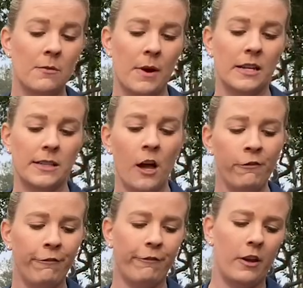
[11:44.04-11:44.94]

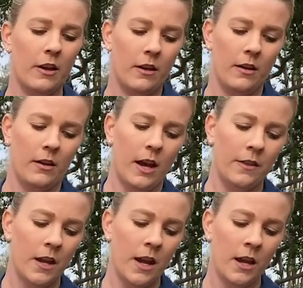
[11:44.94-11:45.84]
myself,
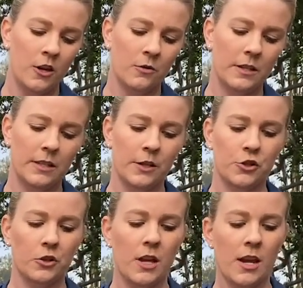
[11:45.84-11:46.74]
and then you
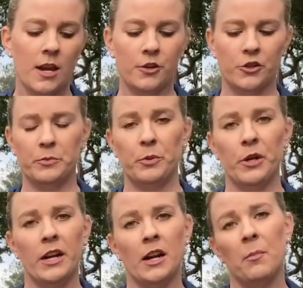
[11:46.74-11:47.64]
essentially just put
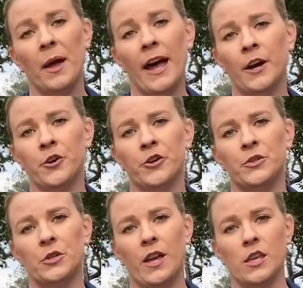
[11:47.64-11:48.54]
it in a pattern
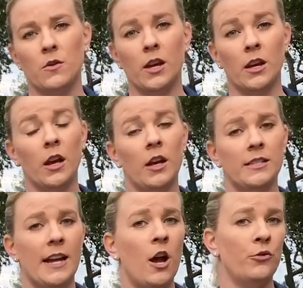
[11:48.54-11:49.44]
so that you can cut
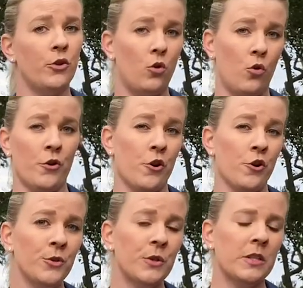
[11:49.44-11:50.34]
down the
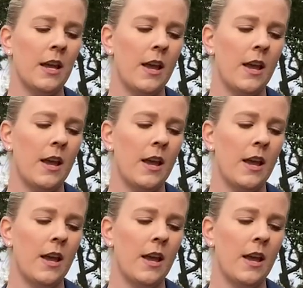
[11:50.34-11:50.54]
corners,